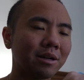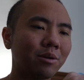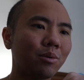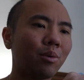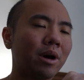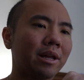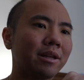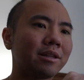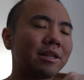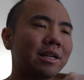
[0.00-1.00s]
what
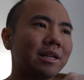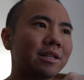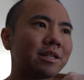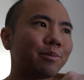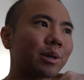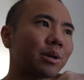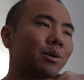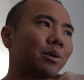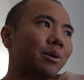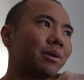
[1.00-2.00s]
the
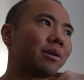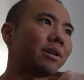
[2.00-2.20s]
typical